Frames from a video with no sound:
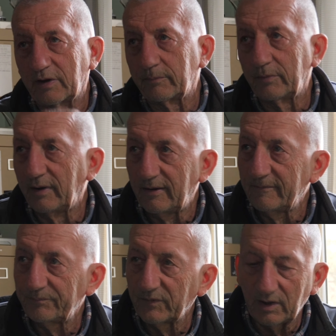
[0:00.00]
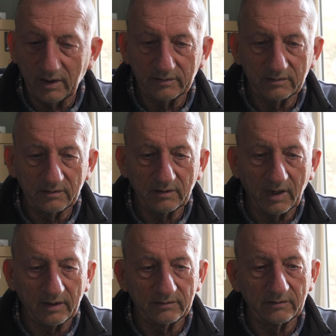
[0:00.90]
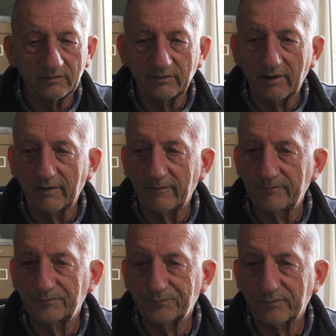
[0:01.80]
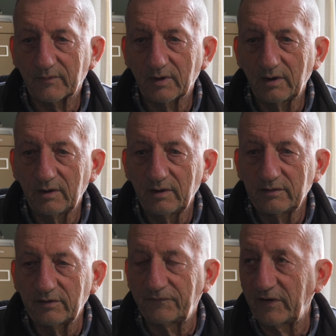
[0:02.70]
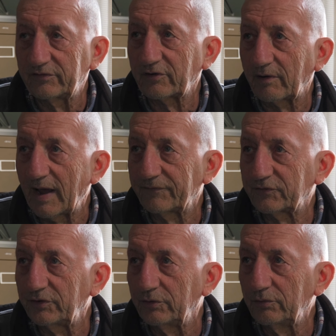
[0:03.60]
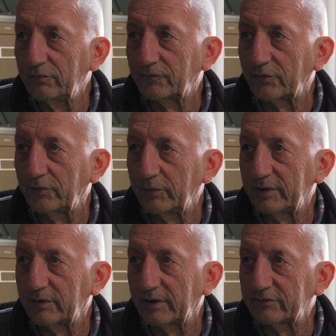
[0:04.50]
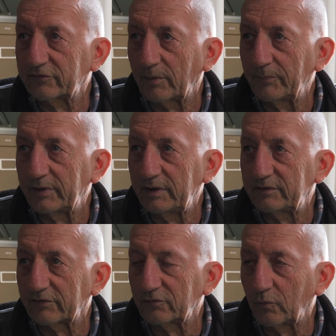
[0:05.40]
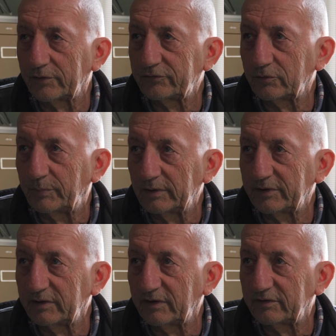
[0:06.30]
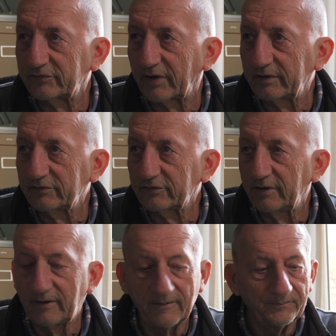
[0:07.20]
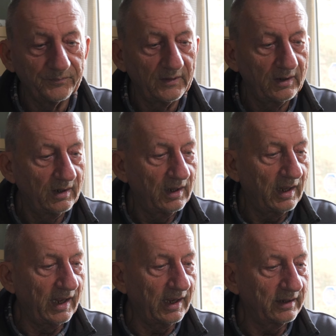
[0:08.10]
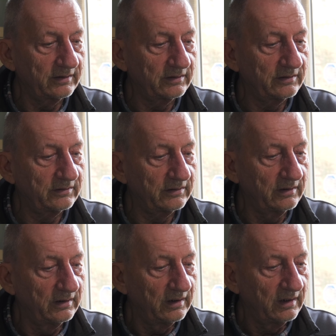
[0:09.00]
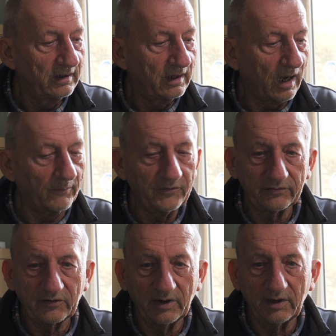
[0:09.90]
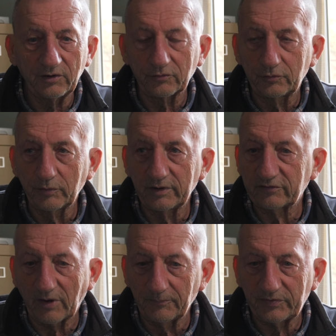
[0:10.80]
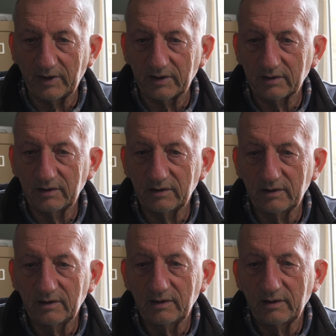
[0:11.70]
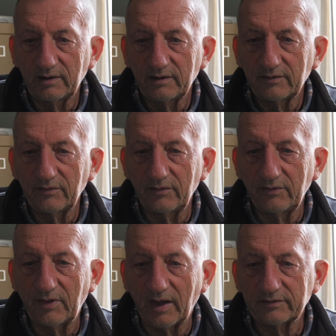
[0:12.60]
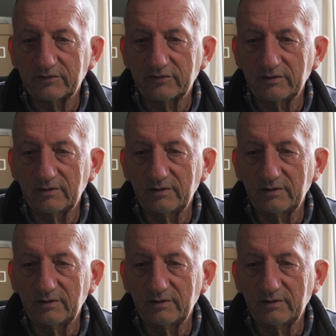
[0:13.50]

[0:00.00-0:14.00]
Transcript: them, and the feds are after you for doing this. Somebody doesn't want you building these things, and obviously you're doing something that